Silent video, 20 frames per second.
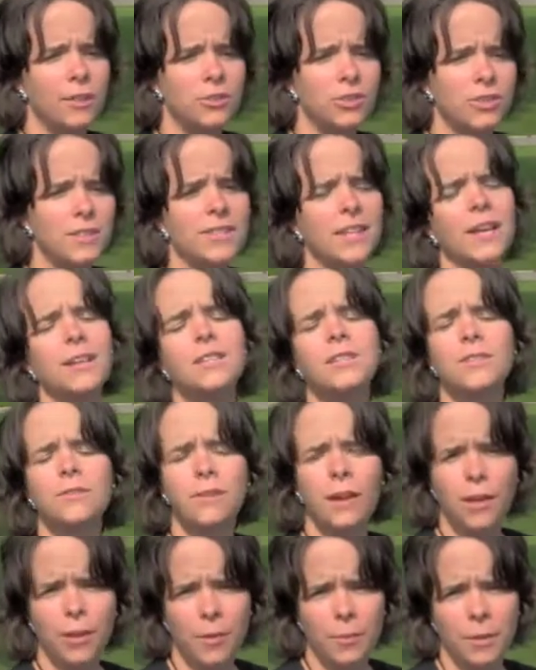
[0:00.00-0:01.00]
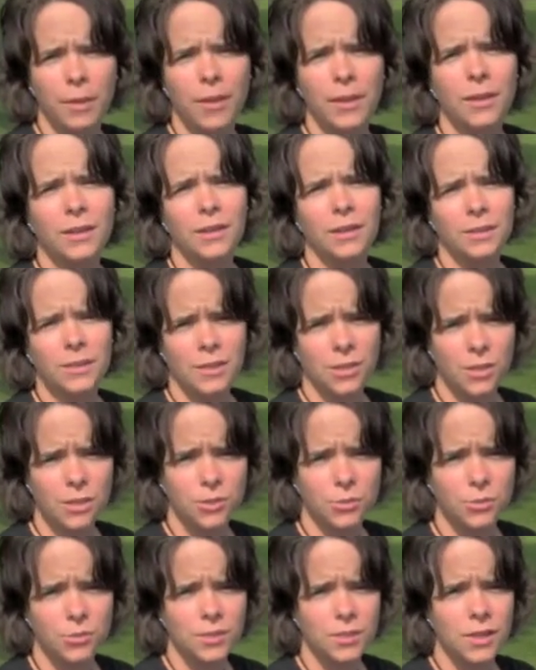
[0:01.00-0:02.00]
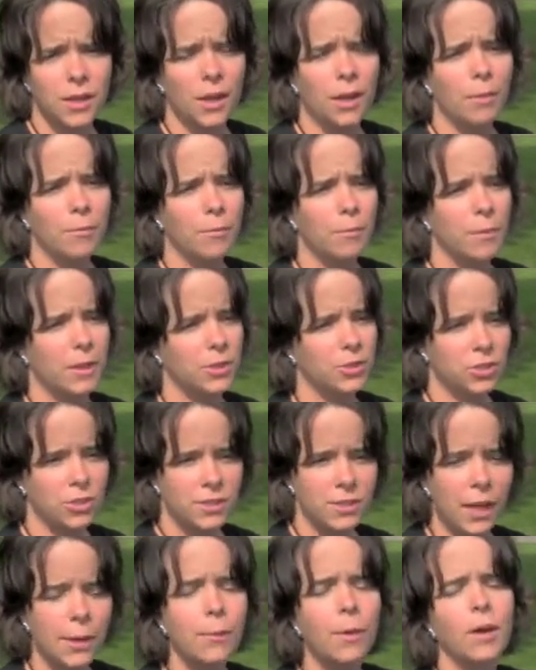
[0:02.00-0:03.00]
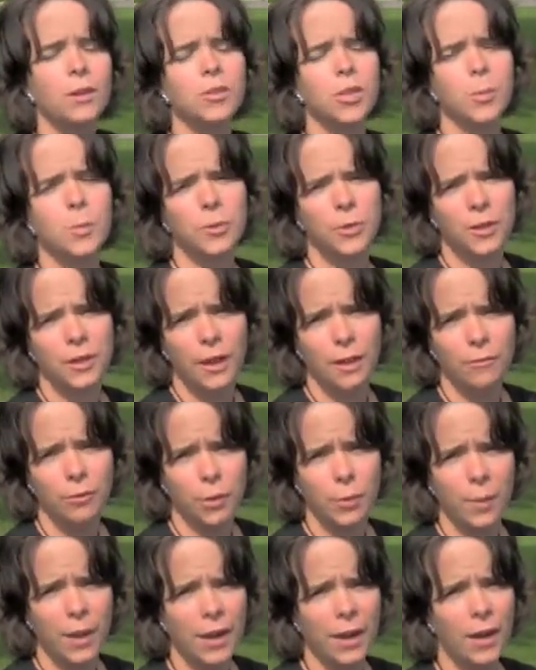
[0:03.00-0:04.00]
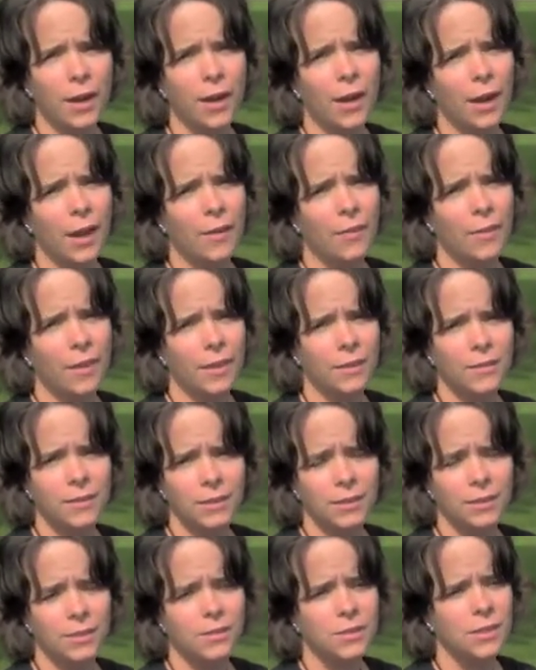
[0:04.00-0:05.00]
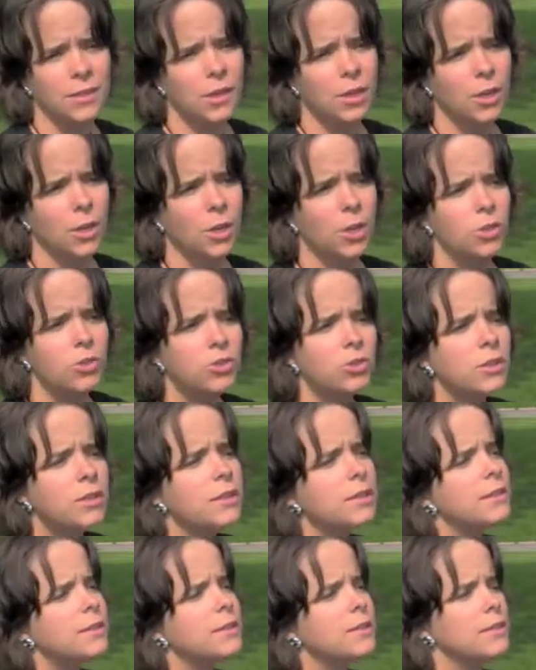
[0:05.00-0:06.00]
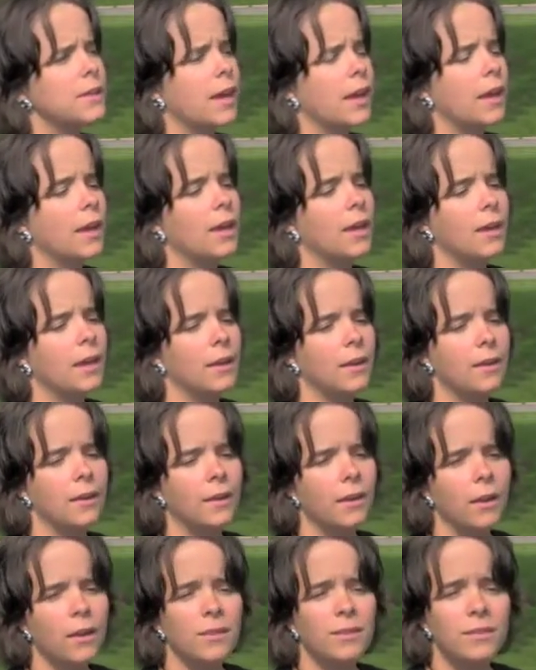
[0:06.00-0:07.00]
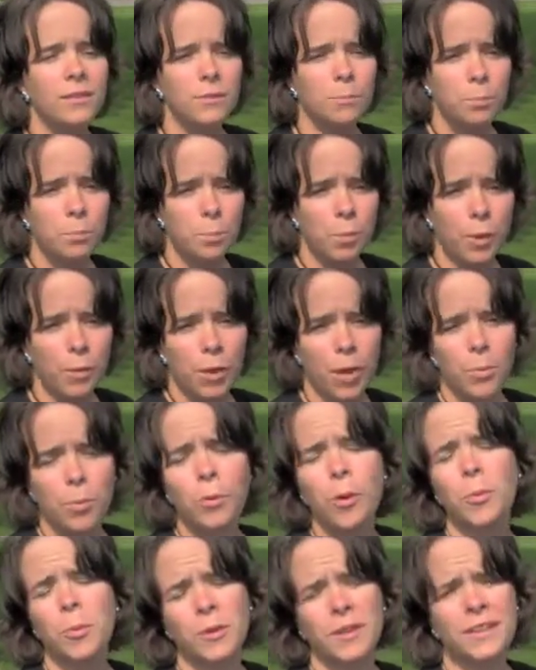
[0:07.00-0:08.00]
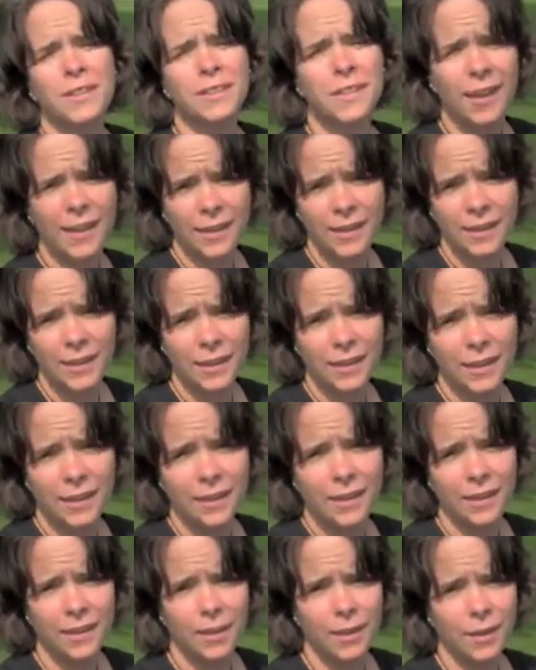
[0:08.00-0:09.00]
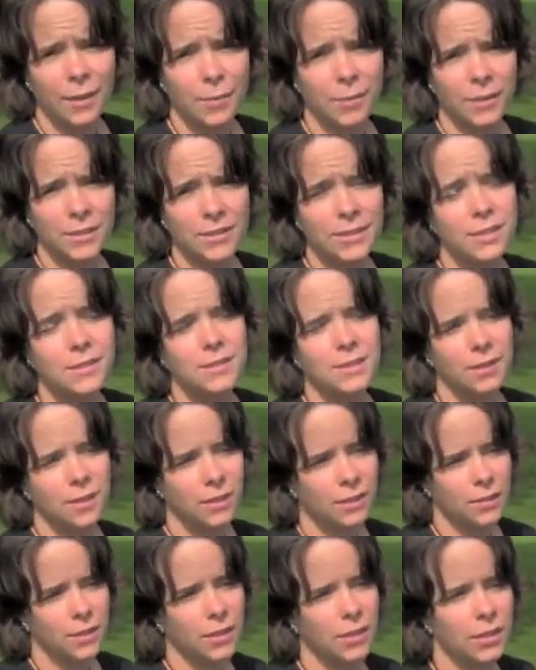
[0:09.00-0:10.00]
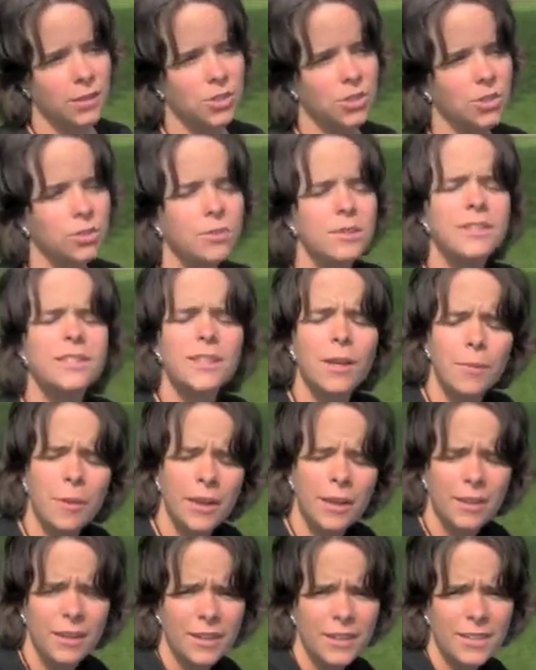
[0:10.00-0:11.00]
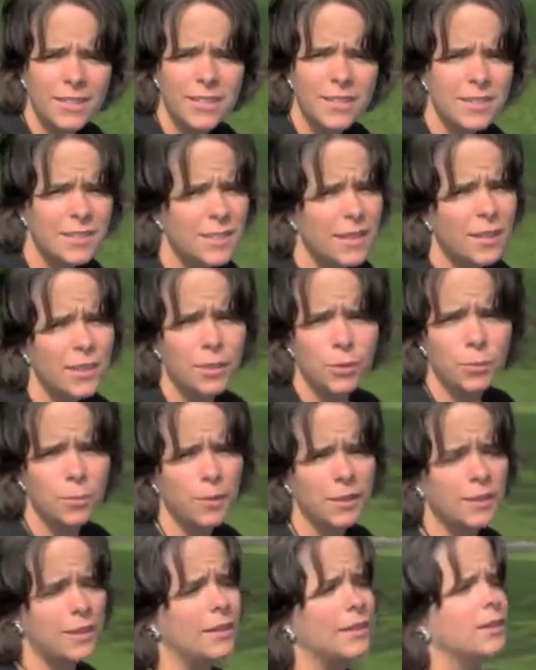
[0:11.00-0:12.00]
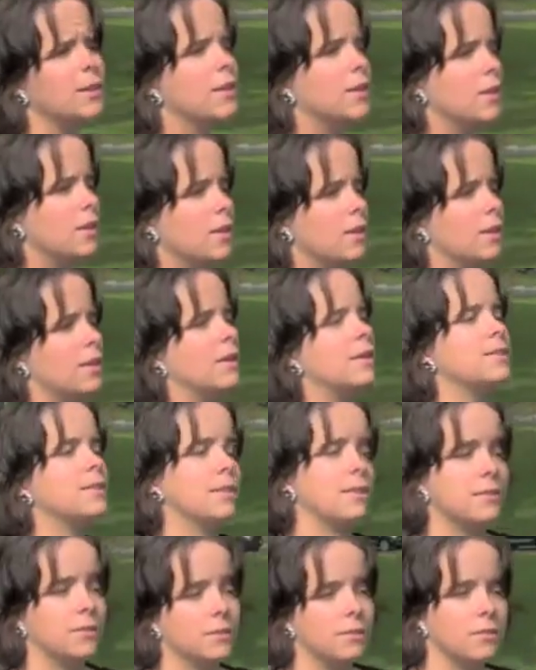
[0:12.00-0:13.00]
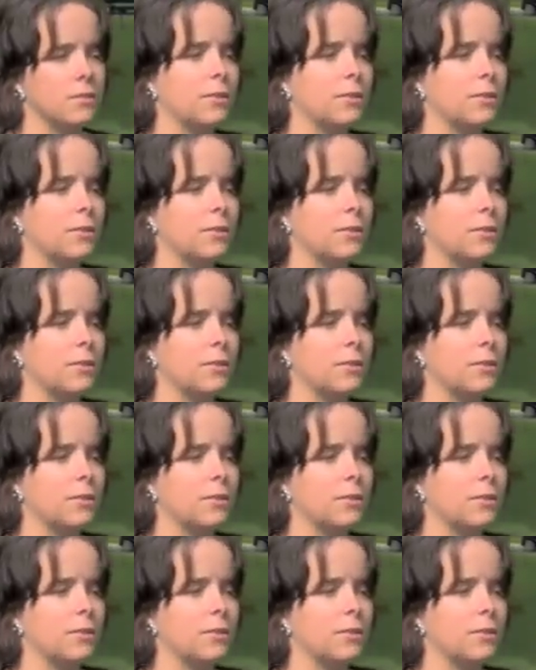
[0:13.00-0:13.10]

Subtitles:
to, just as development continues, make sure sidewalks are put in everywhere, and that there's trees and appropriate lighting, because that's another issue in some areas, is that there really isn't